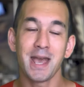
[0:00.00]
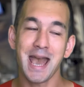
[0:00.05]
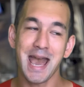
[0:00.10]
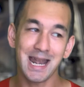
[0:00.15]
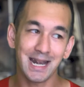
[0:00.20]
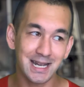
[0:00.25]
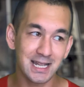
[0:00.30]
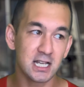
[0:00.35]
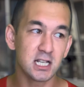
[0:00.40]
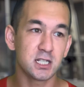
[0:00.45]

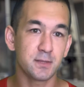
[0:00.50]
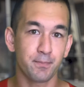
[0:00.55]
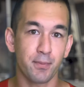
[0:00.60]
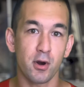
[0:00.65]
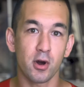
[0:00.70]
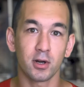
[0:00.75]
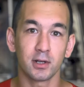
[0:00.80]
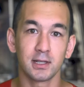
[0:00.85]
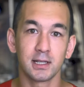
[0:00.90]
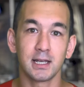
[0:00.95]
and it is
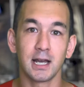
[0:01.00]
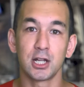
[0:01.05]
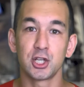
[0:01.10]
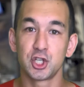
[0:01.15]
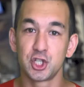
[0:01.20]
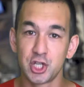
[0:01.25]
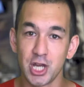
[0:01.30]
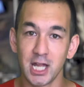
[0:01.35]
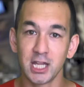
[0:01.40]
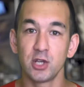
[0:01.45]
partly a
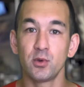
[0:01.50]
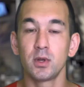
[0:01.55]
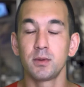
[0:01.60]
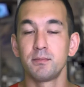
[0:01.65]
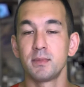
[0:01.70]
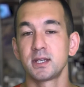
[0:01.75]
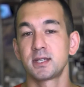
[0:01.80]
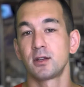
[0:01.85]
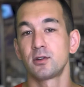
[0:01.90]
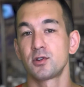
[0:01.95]

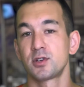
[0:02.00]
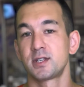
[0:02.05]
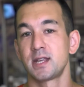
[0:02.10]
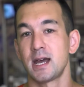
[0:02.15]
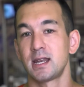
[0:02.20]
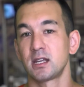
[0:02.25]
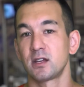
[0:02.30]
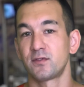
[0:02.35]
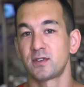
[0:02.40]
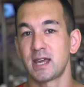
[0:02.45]
genuine
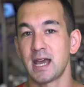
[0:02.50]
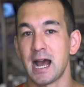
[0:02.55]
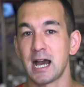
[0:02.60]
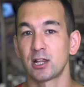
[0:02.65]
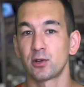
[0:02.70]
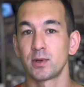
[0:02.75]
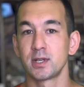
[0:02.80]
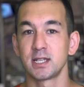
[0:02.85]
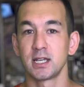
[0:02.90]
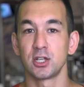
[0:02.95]
misunderstanding of
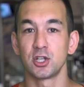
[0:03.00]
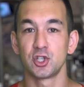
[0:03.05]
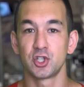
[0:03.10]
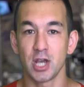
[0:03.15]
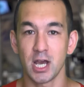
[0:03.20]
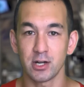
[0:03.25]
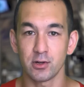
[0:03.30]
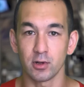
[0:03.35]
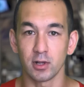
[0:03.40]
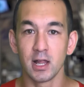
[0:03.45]
calories in
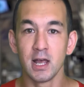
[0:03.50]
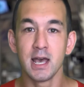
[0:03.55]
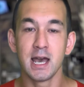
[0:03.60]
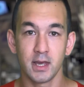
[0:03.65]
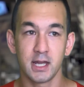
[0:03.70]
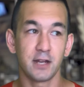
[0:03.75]
general.